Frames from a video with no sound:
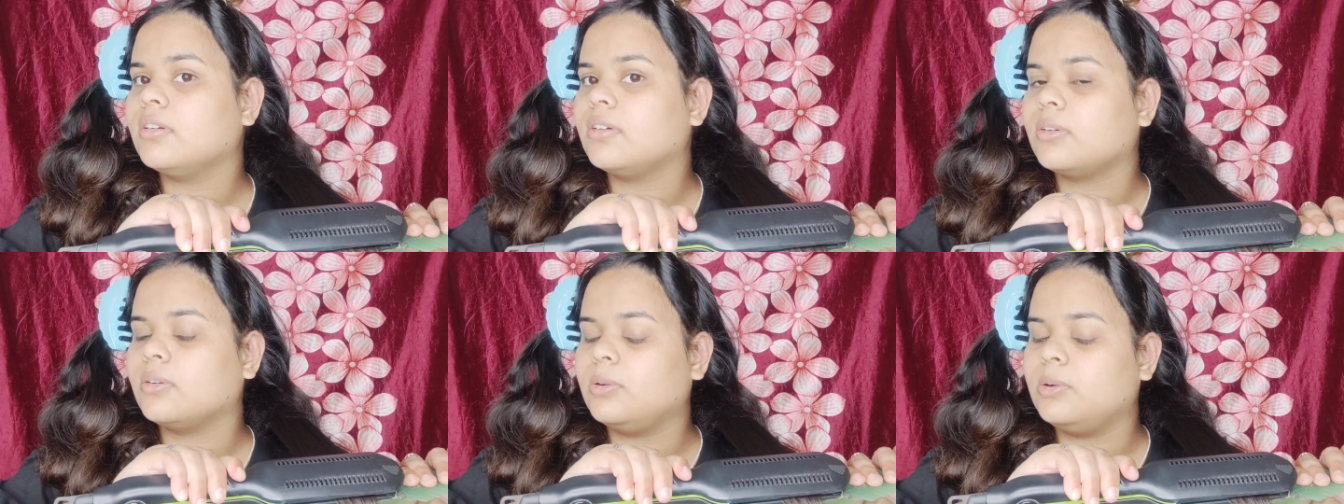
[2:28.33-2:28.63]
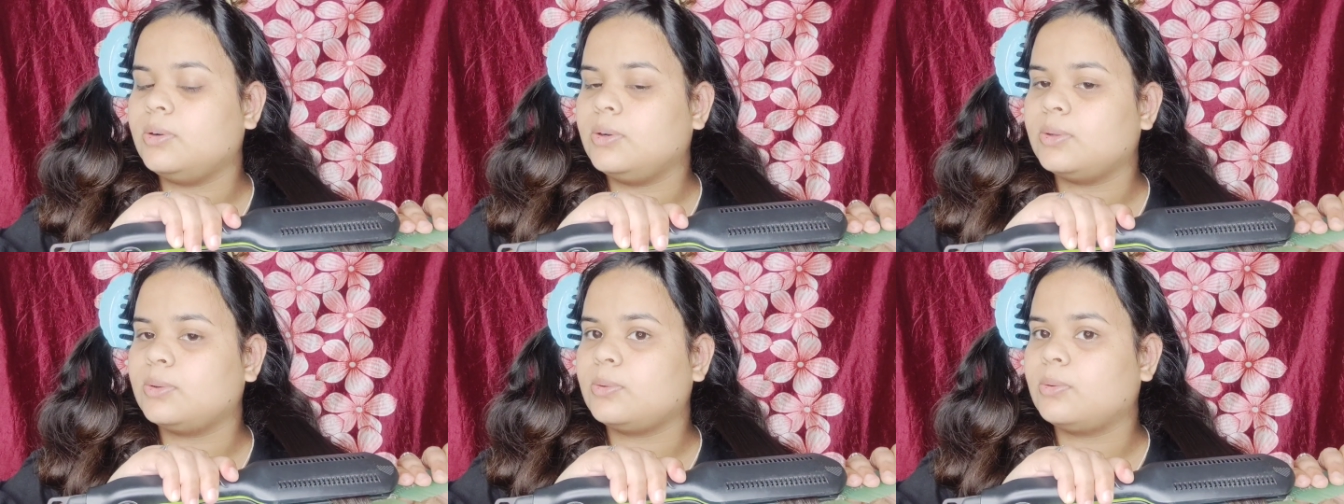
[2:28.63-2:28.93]
I'm
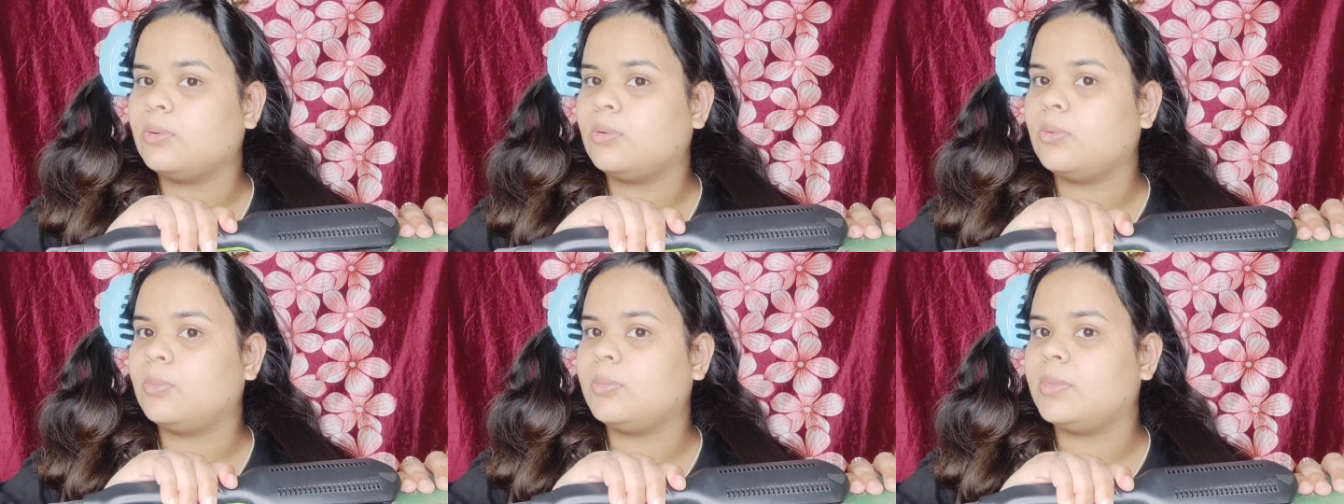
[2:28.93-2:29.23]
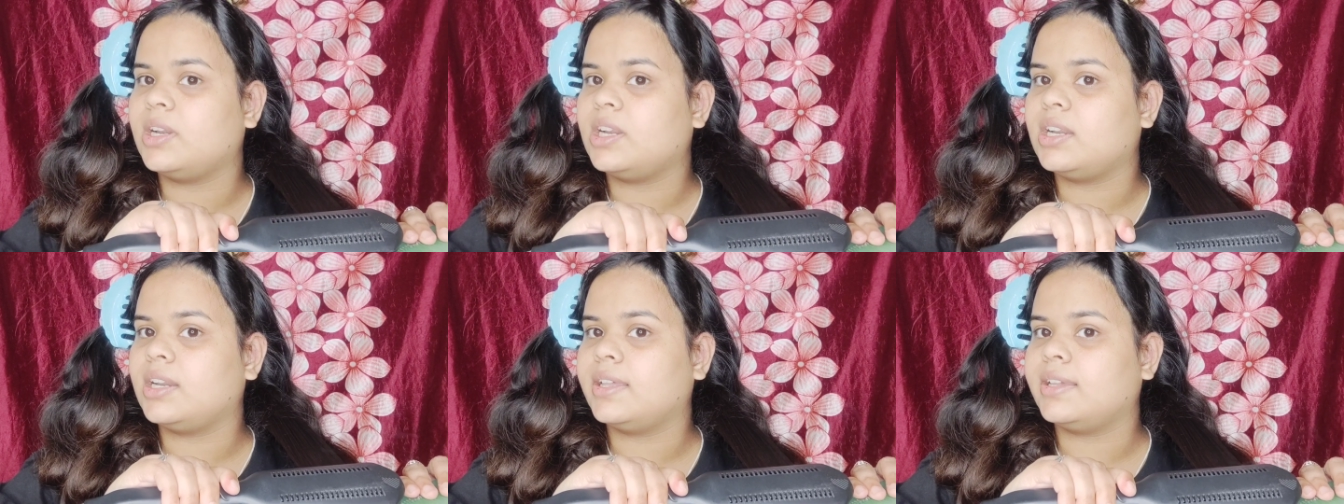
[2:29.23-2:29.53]
going to
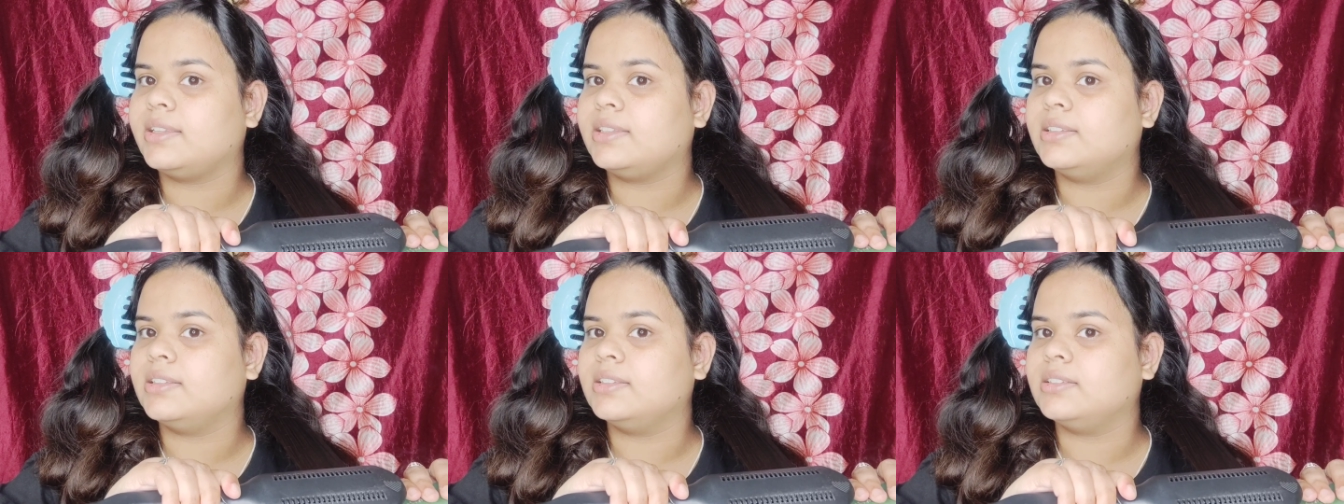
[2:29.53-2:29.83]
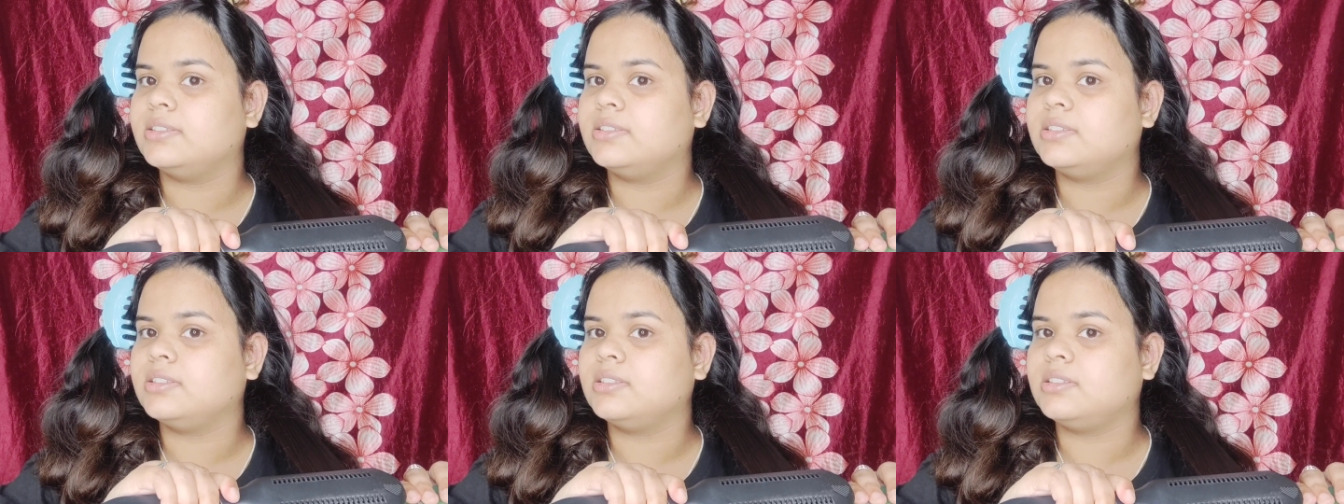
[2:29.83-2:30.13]
comb it like
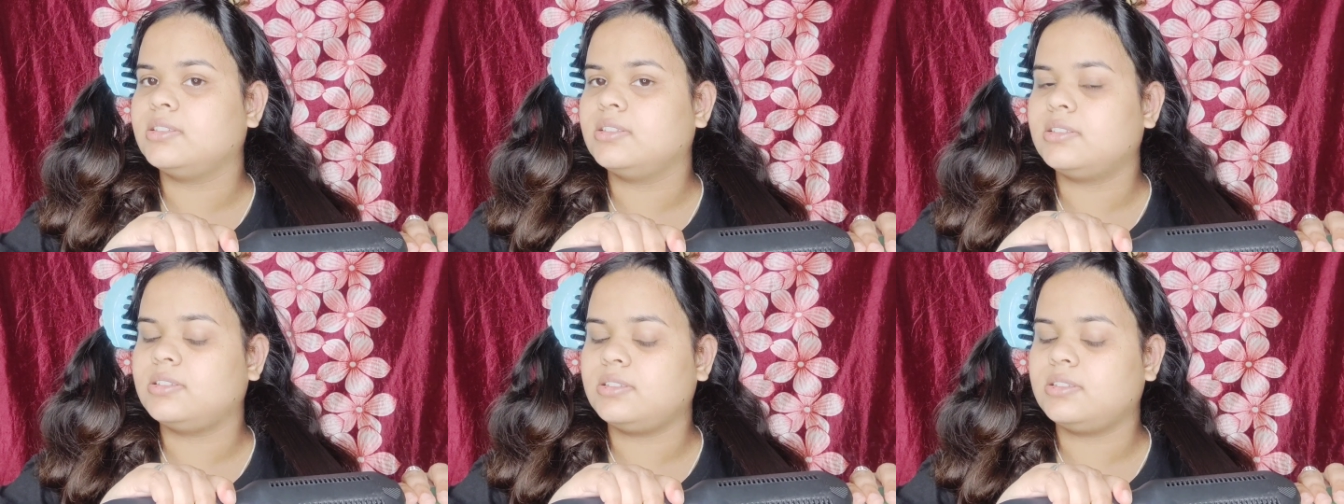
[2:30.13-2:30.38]
this.